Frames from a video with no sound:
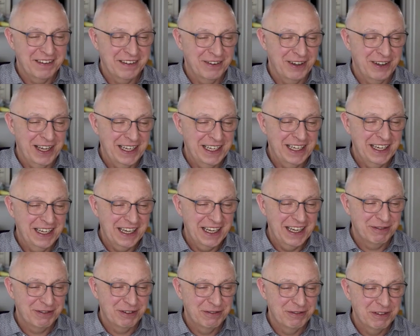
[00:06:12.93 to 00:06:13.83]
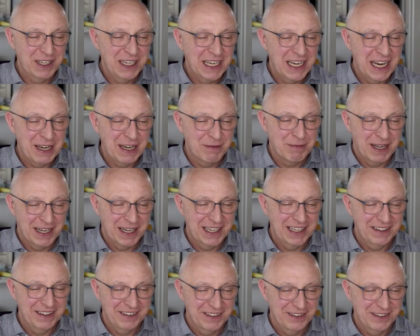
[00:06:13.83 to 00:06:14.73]
So I didn't have to feed
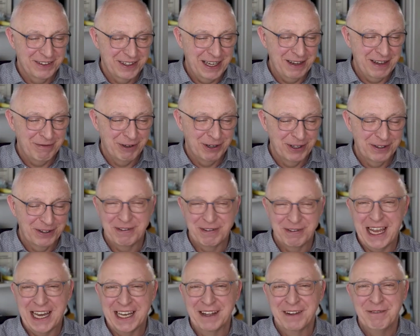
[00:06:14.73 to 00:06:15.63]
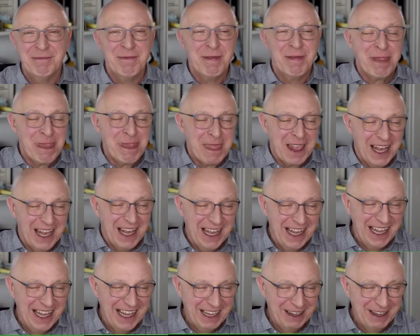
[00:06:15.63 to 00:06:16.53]
anybody. So I was fed
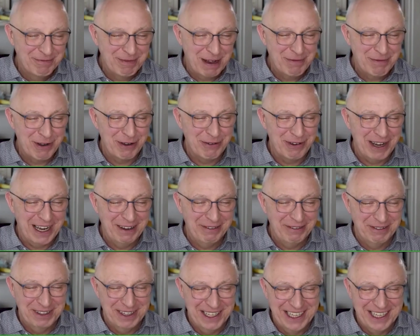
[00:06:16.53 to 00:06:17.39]
by my wife.